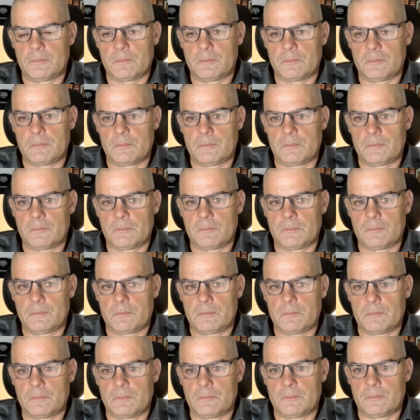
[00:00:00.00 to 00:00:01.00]

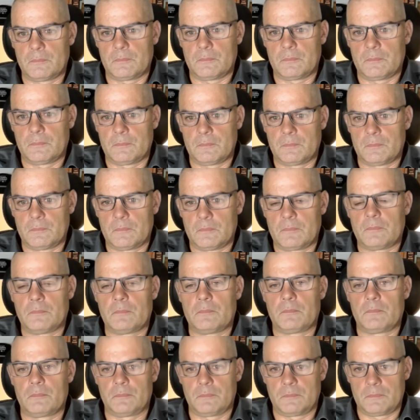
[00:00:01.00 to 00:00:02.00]

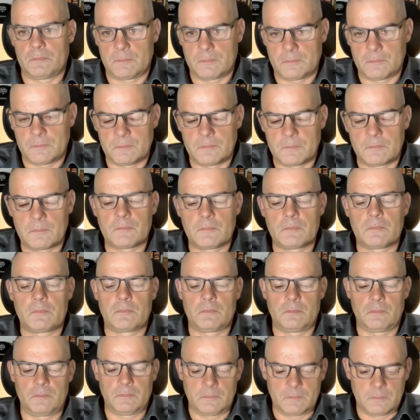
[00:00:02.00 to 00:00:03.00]

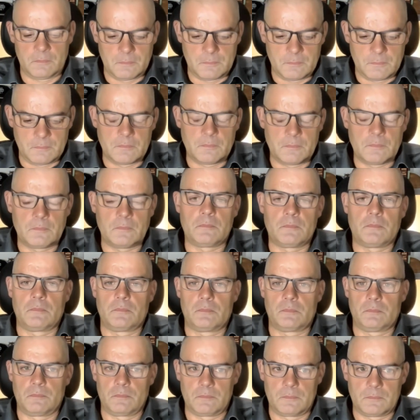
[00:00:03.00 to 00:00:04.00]

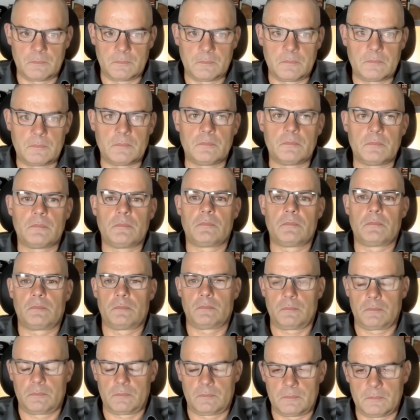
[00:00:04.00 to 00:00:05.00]

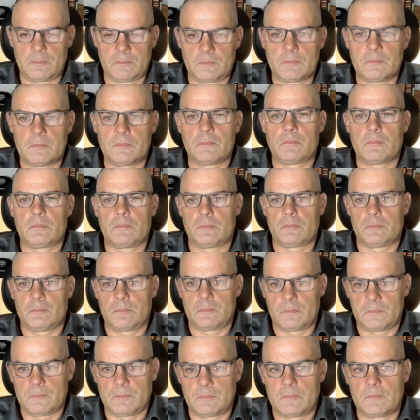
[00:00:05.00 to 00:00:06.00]

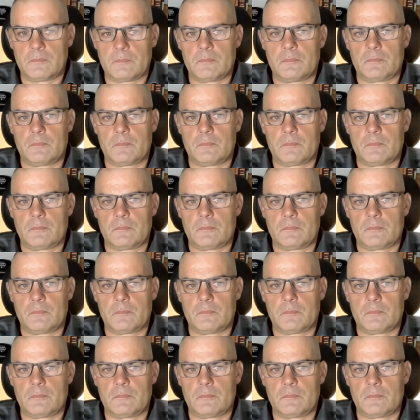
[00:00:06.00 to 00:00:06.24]
(silent)